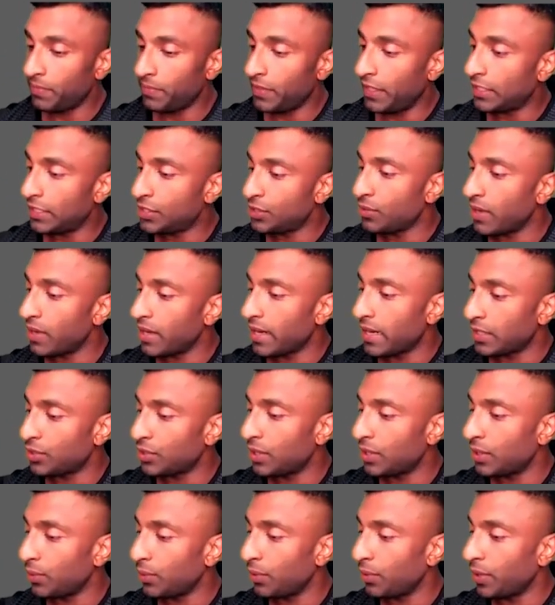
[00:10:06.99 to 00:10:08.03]
These two are
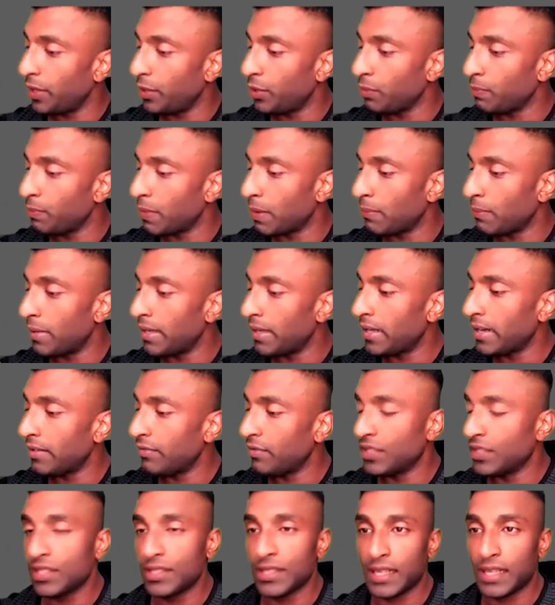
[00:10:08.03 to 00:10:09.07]
actually only to public,
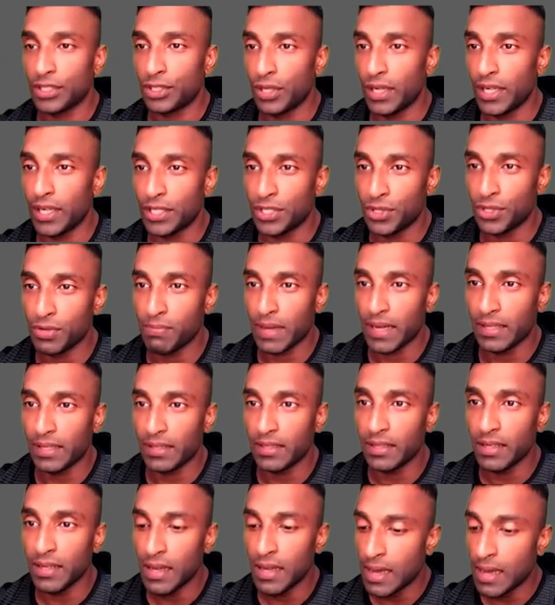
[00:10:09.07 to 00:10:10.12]
and which is actually issued by
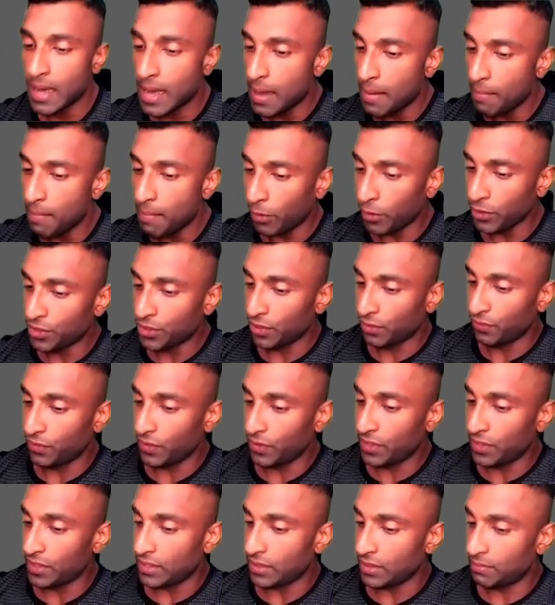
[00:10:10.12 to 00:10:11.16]
the post
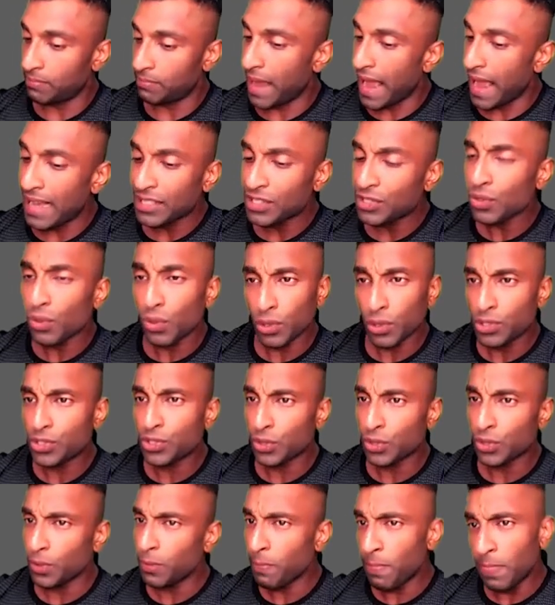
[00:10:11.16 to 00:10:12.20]
offices. Banks
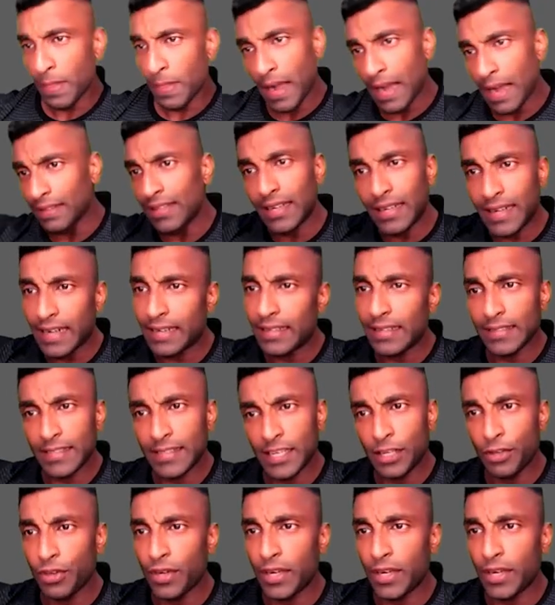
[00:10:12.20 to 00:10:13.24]
also, other dated
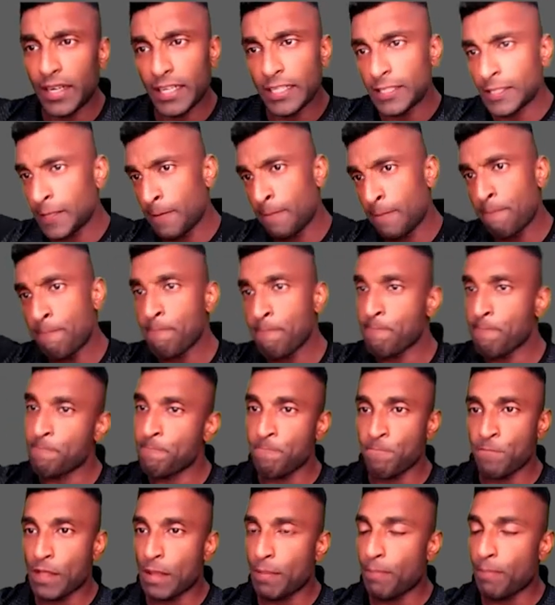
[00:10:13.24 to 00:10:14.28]
securities,
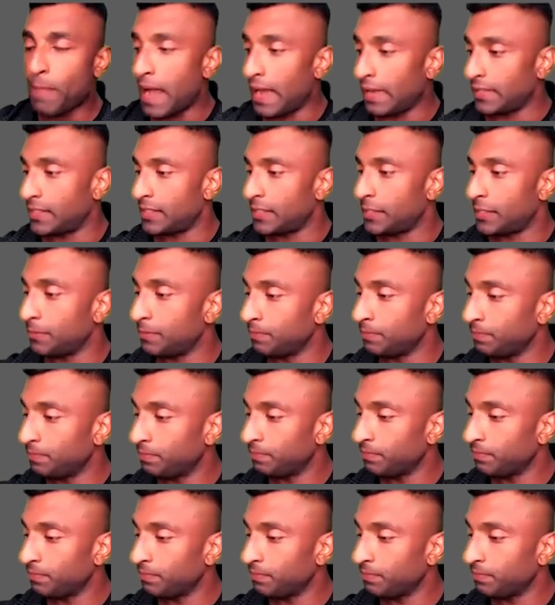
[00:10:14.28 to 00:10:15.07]
banks.